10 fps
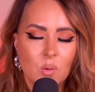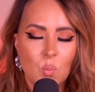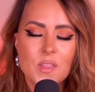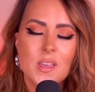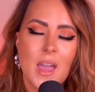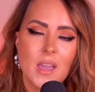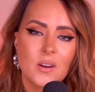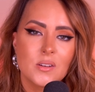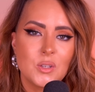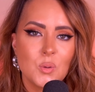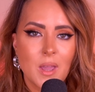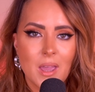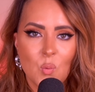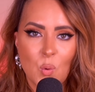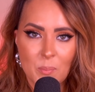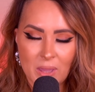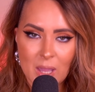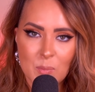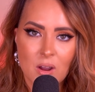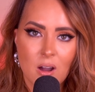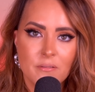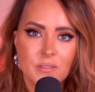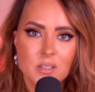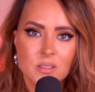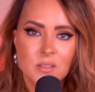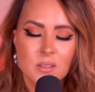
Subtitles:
With the Anker 2K webcam, it offers